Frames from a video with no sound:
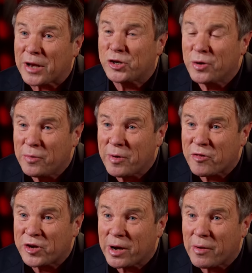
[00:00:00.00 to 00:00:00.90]
children's
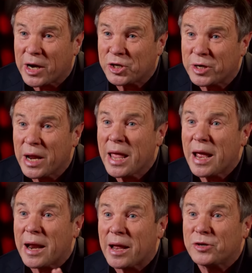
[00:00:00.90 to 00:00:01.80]
generation and,
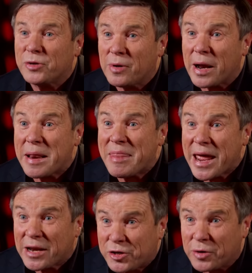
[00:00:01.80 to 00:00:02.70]
our ch and their
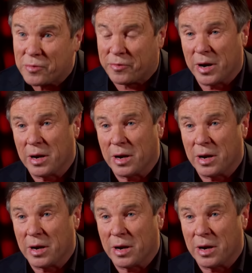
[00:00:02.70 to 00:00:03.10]
children.